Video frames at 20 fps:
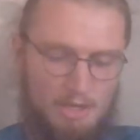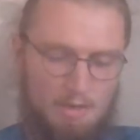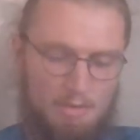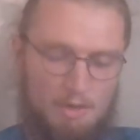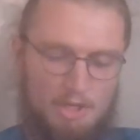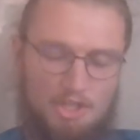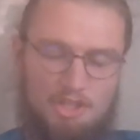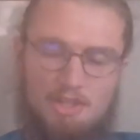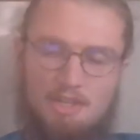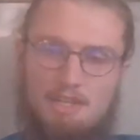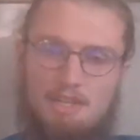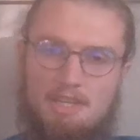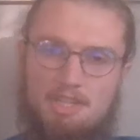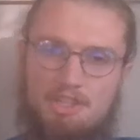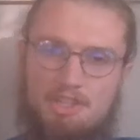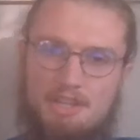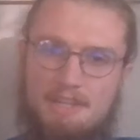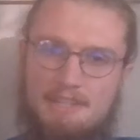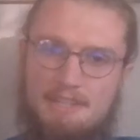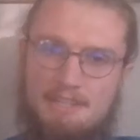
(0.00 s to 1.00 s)
We should
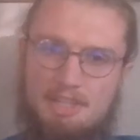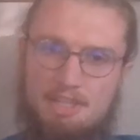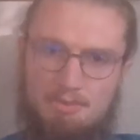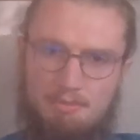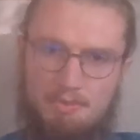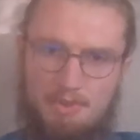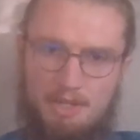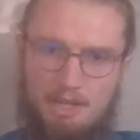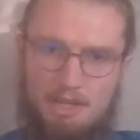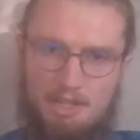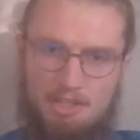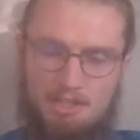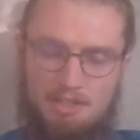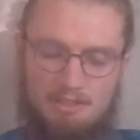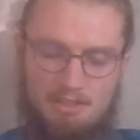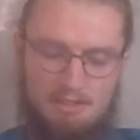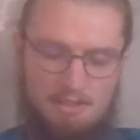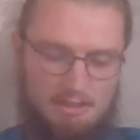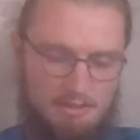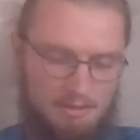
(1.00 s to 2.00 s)
initiate seizure
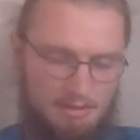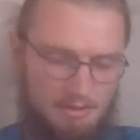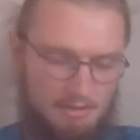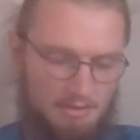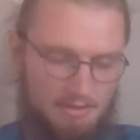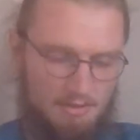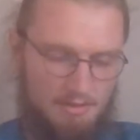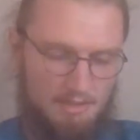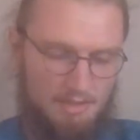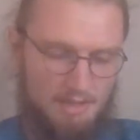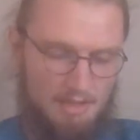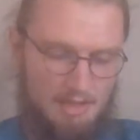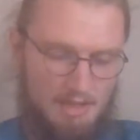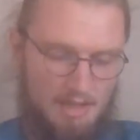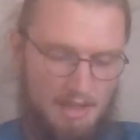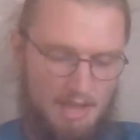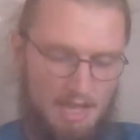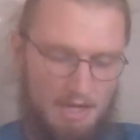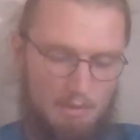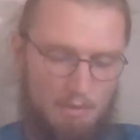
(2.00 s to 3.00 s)
precautions
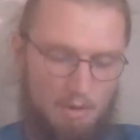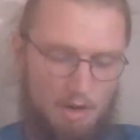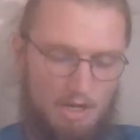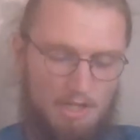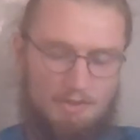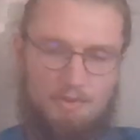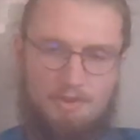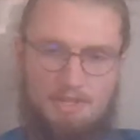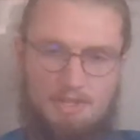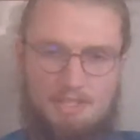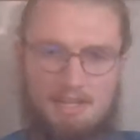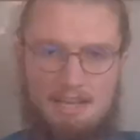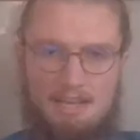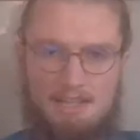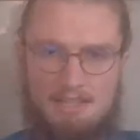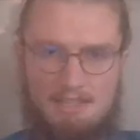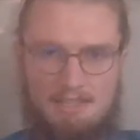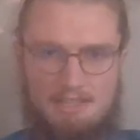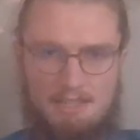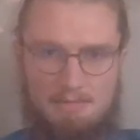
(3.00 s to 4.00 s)
and watch for
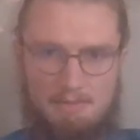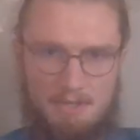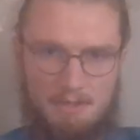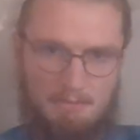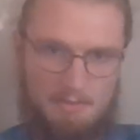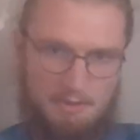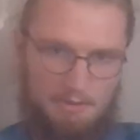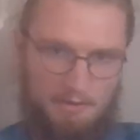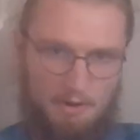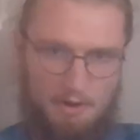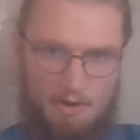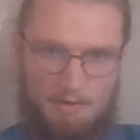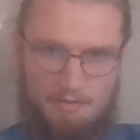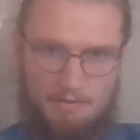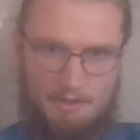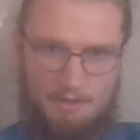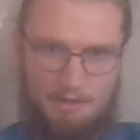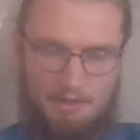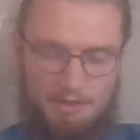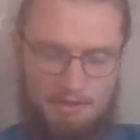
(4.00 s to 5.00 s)
signs and symptoms of heart
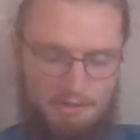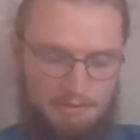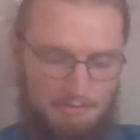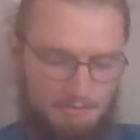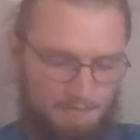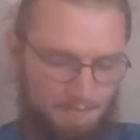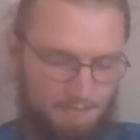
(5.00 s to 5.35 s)
failure.